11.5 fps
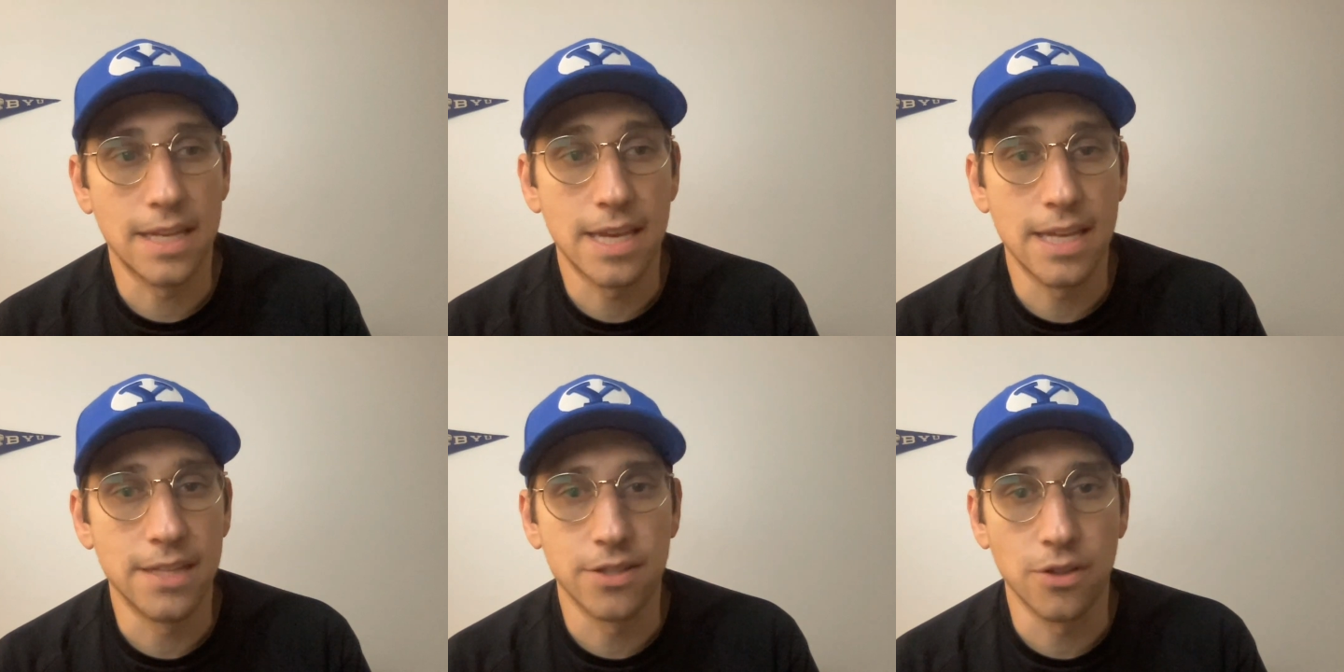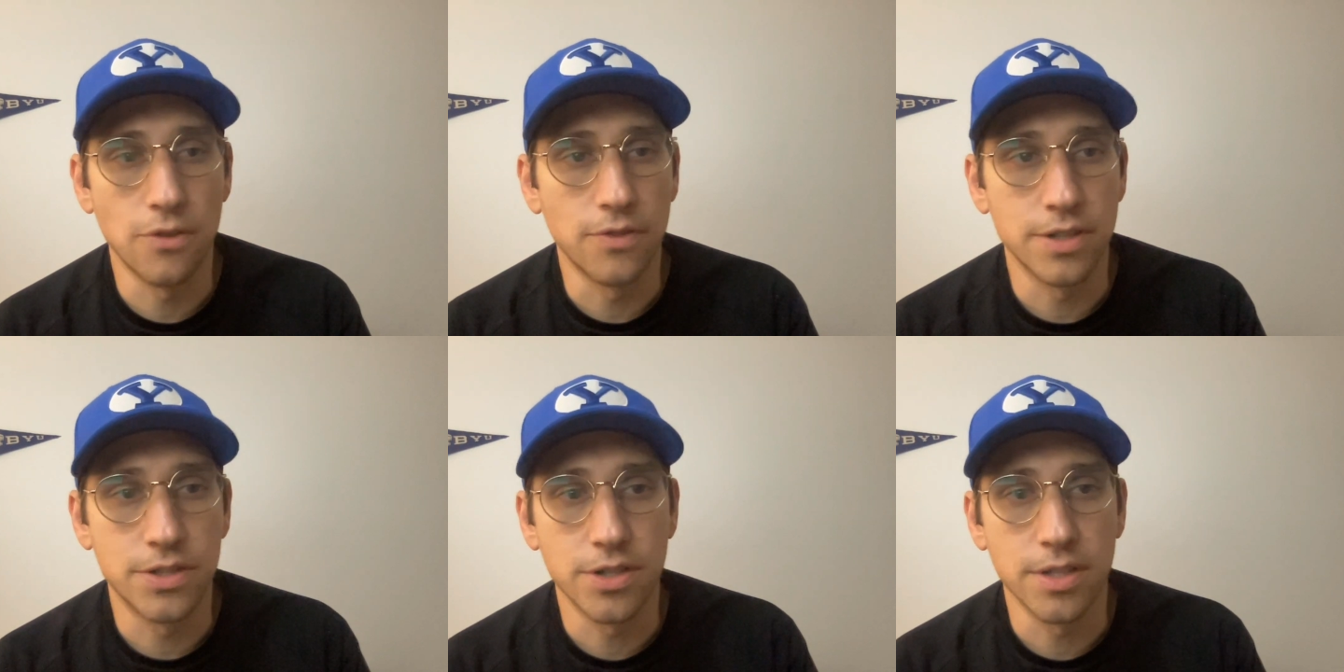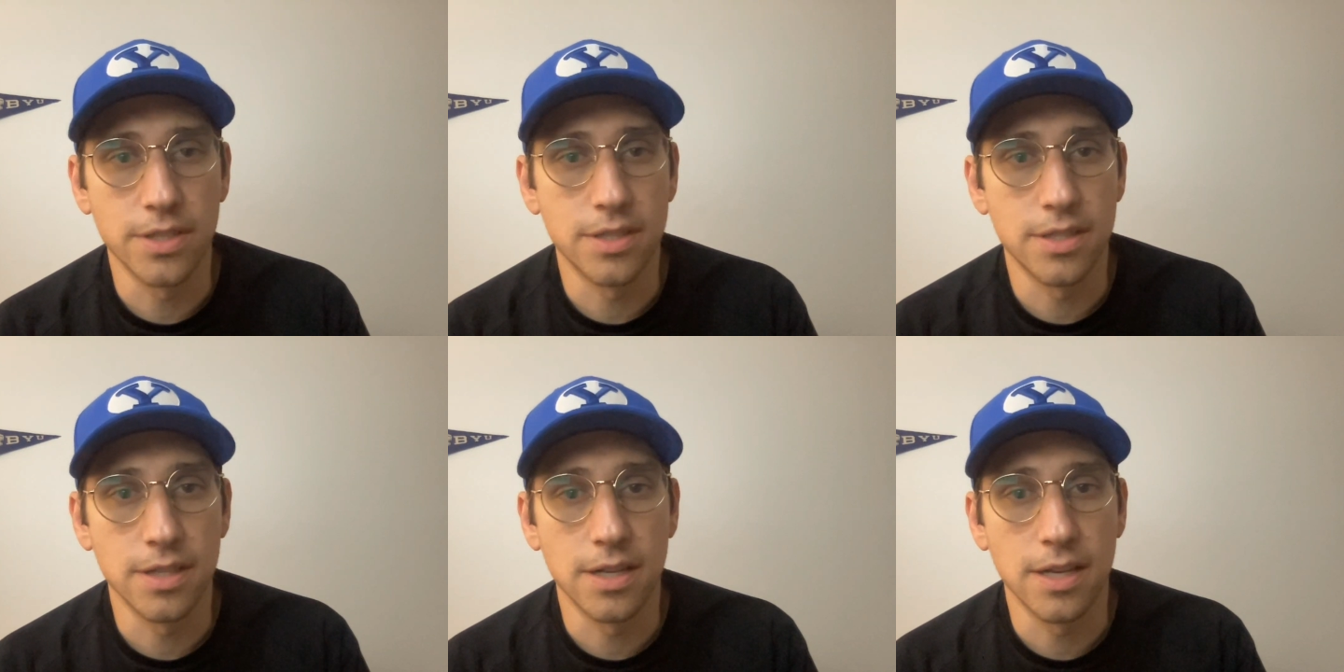Keaton Slovis
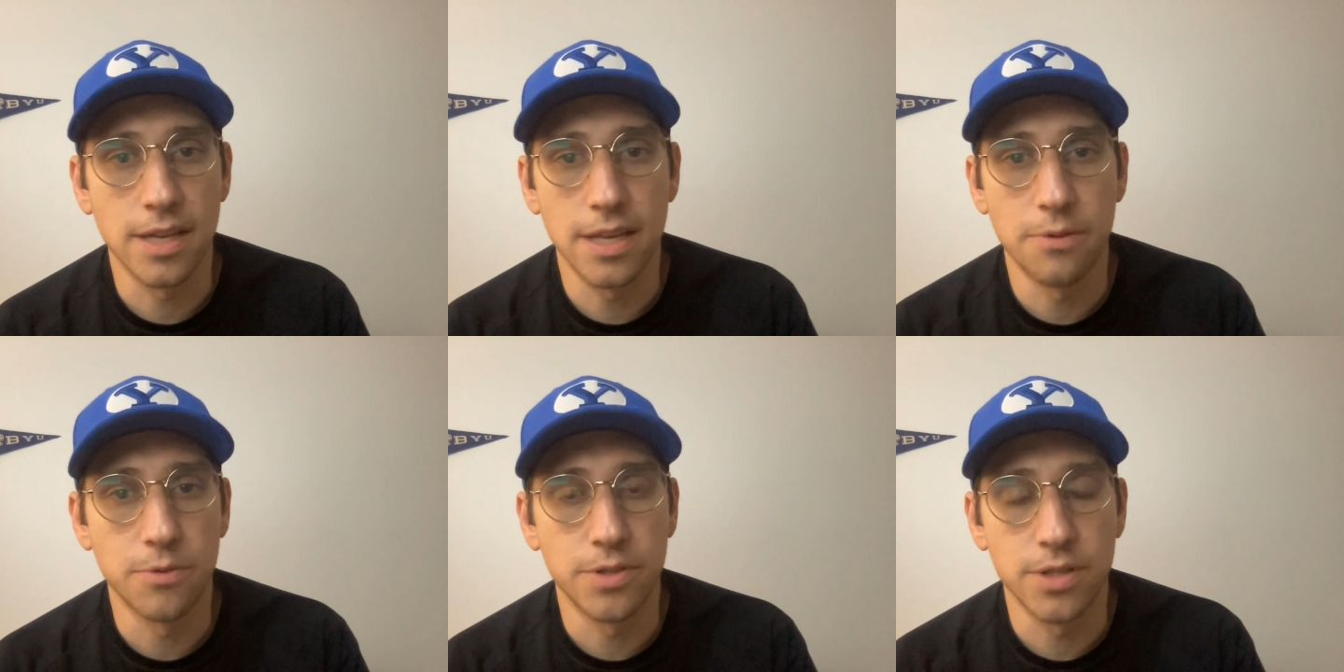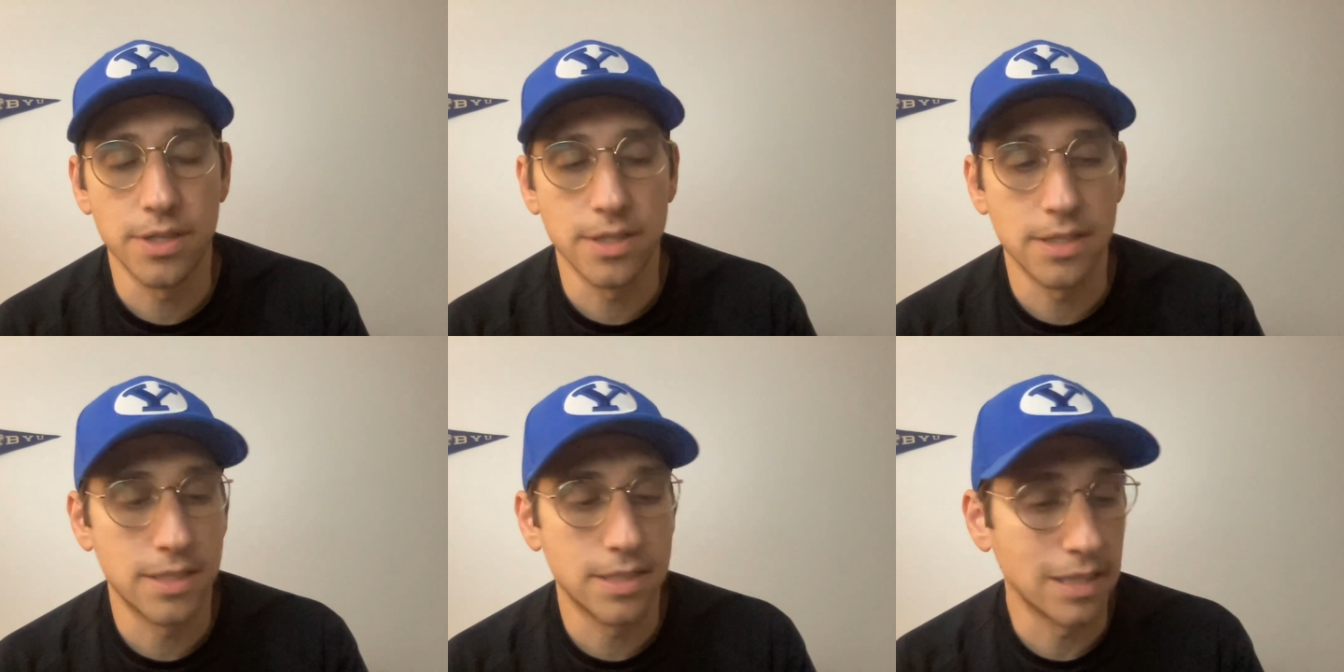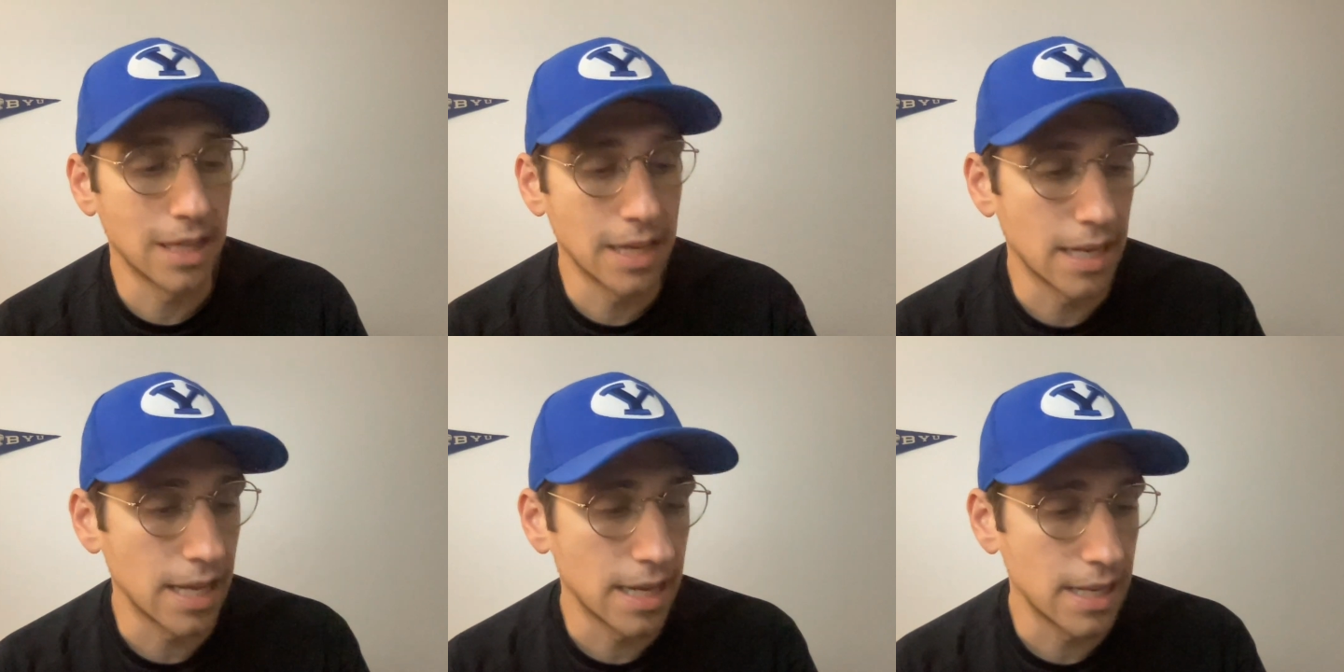just, he was just
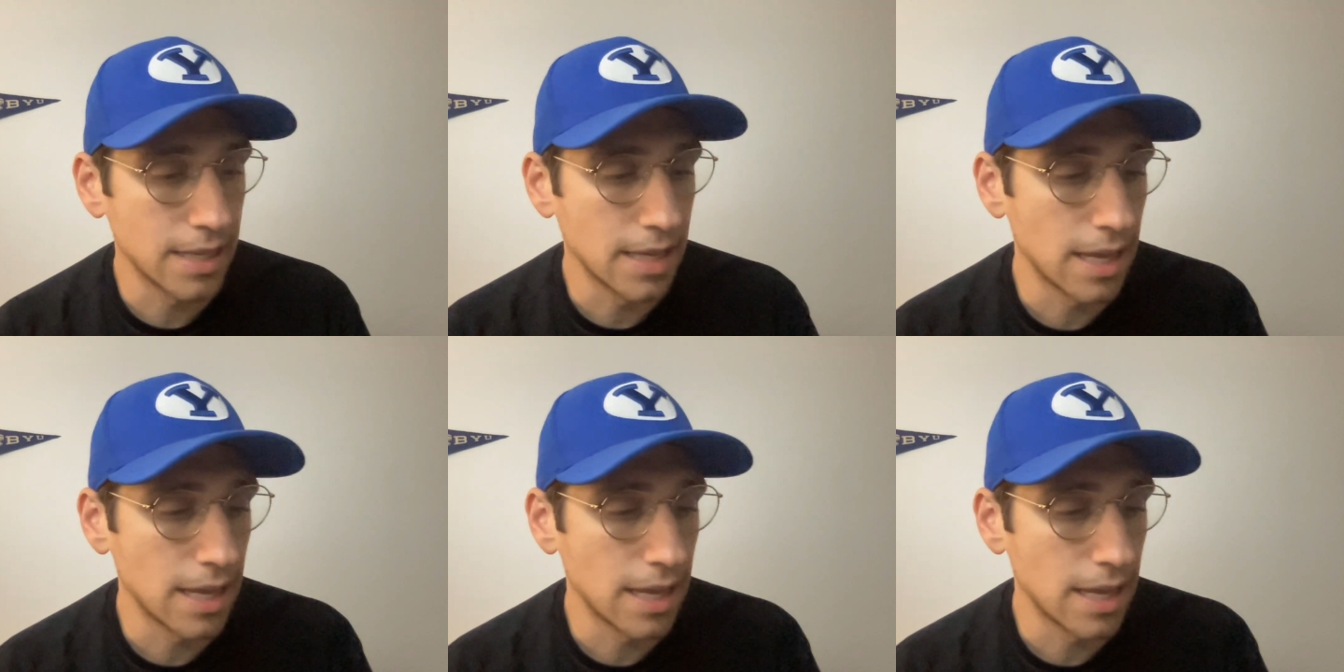slinging it.